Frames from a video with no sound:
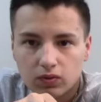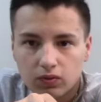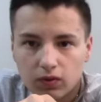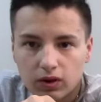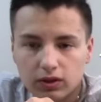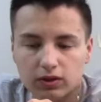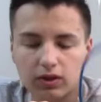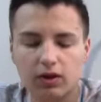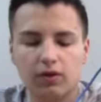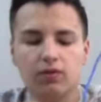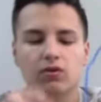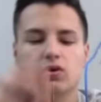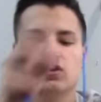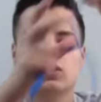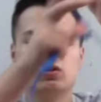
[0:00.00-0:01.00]
right
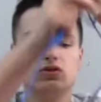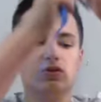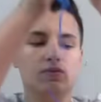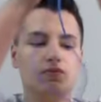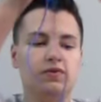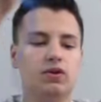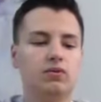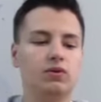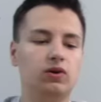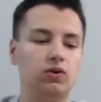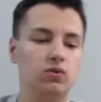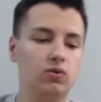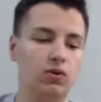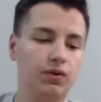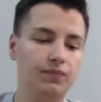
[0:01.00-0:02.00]
there. So very
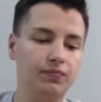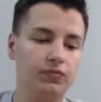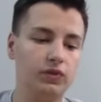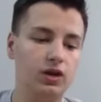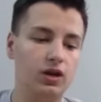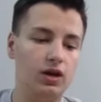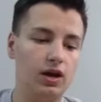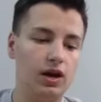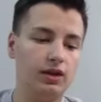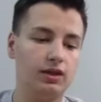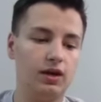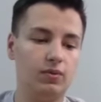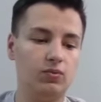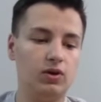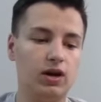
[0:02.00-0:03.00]
cool. And
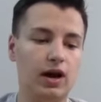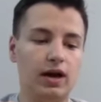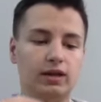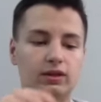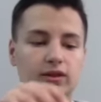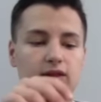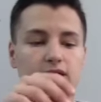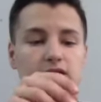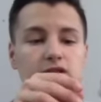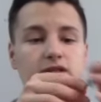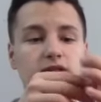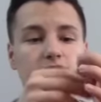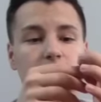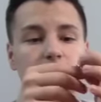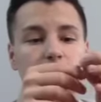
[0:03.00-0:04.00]
then we got
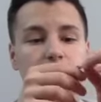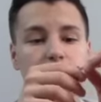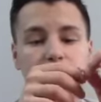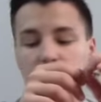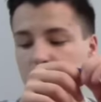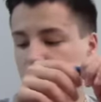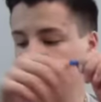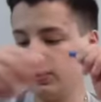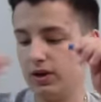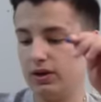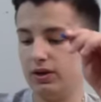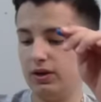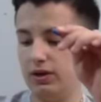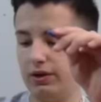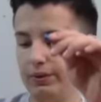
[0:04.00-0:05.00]
this little piece
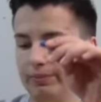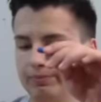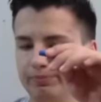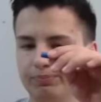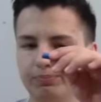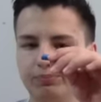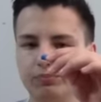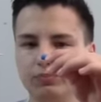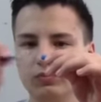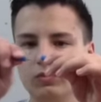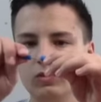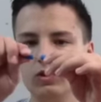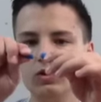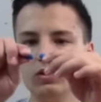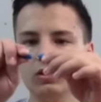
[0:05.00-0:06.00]
right here.
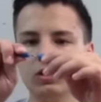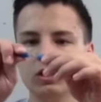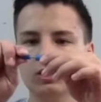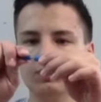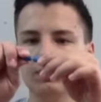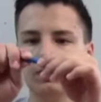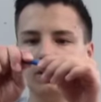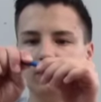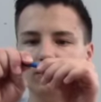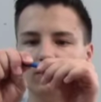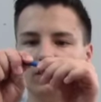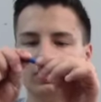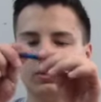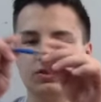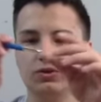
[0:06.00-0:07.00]
This plugs
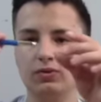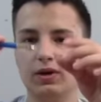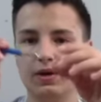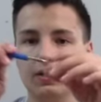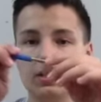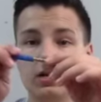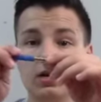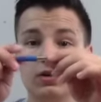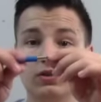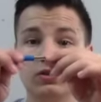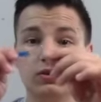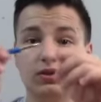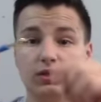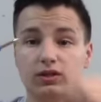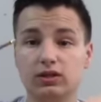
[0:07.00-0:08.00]
into it.
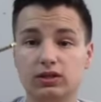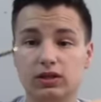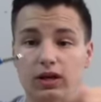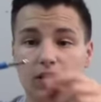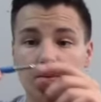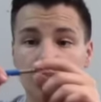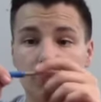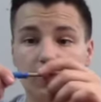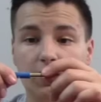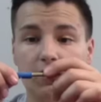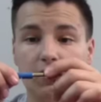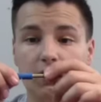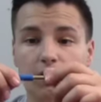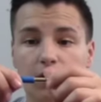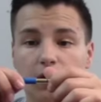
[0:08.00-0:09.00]
So this is like a
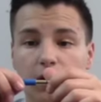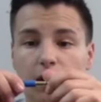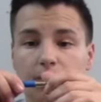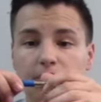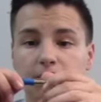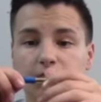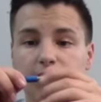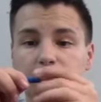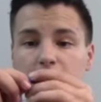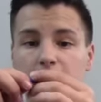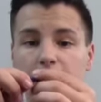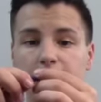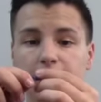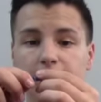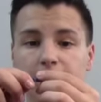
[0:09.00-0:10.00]
bigger
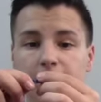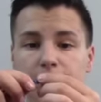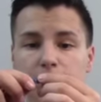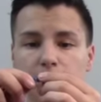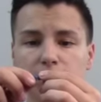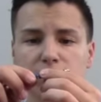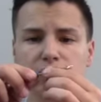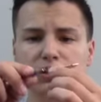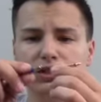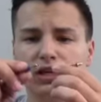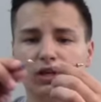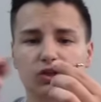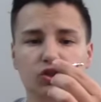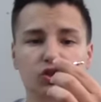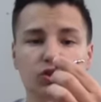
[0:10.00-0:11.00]
amplifier or
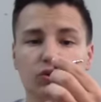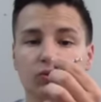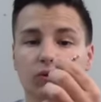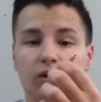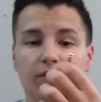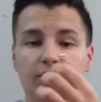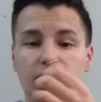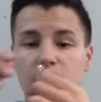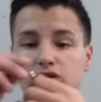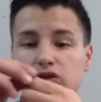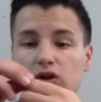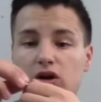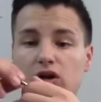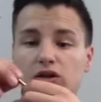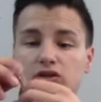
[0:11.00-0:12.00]
extension, whatever it's
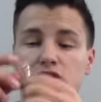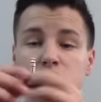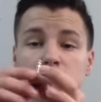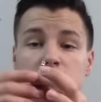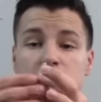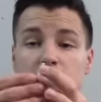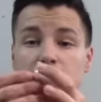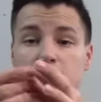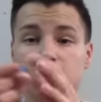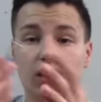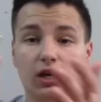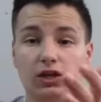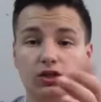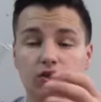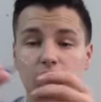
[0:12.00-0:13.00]
called, in
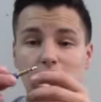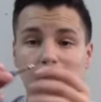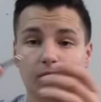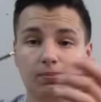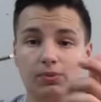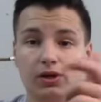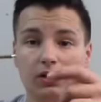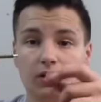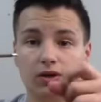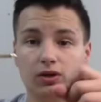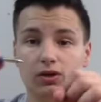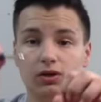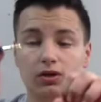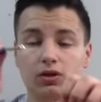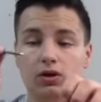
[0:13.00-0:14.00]
case you got a
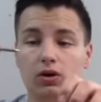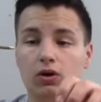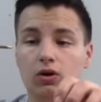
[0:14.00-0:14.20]
bigger